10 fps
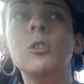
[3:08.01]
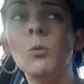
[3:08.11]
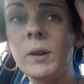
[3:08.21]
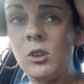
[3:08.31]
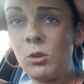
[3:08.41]

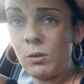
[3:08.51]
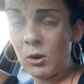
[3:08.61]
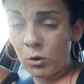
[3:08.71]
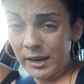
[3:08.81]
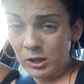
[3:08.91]

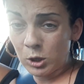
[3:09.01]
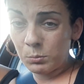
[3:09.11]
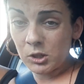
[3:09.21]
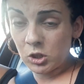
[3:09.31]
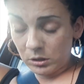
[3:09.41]
Your
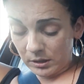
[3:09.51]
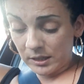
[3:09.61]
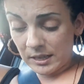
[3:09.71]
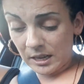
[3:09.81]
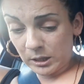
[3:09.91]
intuition
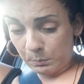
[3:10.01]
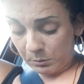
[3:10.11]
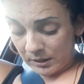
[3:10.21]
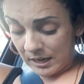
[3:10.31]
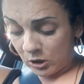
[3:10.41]
is there to
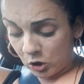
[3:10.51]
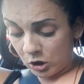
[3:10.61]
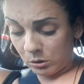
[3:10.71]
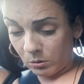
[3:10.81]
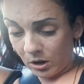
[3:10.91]
protect
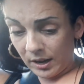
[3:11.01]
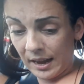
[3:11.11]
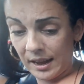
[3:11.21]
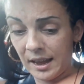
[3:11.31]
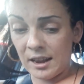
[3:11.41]
you,
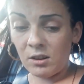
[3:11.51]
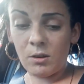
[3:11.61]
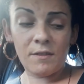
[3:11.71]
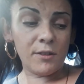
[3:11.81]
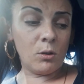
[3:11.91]
okay? And
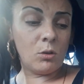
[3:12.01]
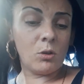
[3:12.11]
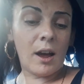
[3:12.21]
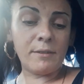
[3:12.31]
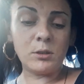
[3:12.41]
if
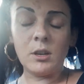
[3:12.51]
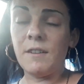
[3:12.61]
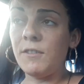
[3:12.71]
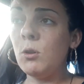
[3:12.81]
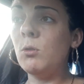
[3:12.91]

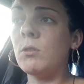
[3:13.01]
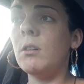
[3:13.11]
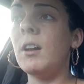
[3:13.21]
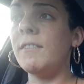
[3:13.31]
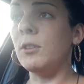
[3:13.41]
you
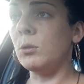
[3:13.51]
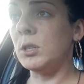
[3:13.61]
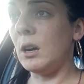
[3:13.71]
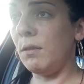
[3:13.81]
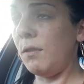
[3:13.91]
don't love
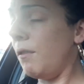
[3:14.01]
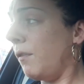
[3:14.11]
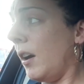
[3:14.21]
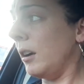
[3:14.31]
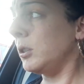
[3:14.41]
yourself
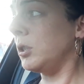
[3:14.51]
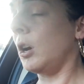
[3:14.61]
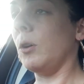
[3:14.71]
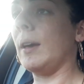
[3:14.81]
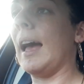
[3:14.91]
first,
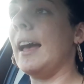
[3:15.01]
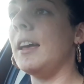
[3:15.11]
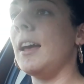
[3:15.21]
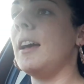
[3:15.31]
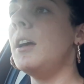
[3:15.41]

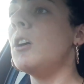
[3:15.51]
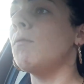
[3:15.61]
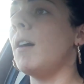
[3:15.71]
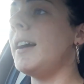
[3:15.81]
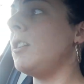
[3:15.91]
okay,
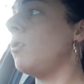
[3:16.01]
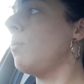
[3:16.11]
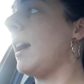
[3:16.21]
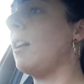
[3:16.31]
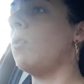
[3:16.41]
right,
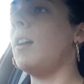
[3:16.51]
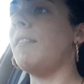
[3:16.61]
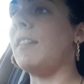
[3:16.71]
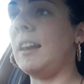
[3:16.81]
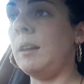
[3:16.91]
you cannot
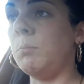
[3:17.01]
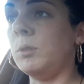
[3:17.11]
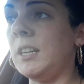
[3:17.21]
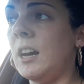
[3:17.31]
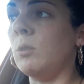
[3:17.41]
love
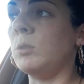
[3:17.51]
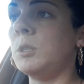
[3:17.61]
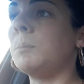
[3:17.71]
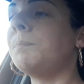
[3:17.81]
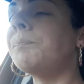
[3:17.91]
anybody else.